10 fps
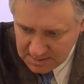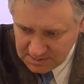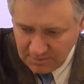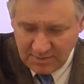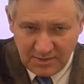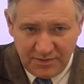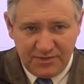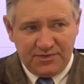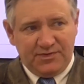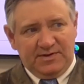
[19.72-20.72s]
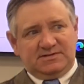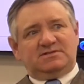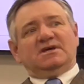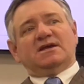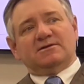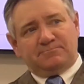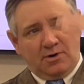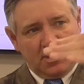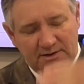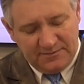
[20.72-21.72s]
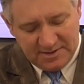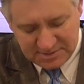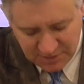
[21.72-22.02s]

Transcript: So the second part of this